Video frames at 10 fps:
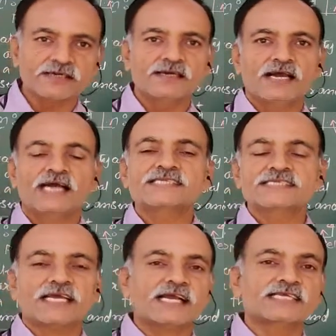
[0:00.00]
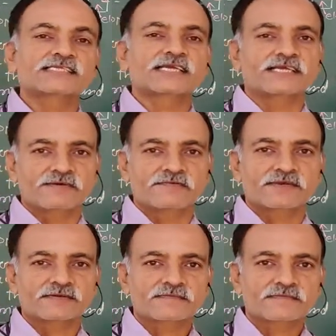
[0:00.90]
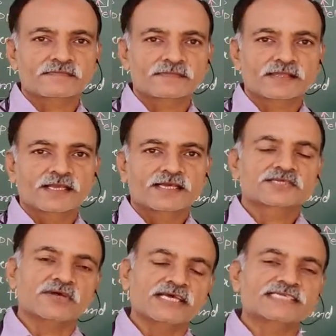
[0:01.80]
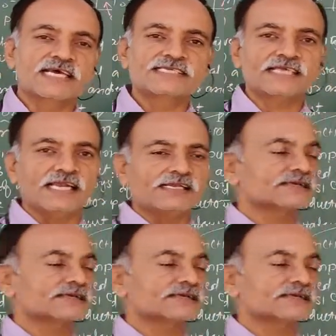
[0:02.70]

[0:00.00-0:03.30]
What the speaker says: and second is the drift. So, as a result,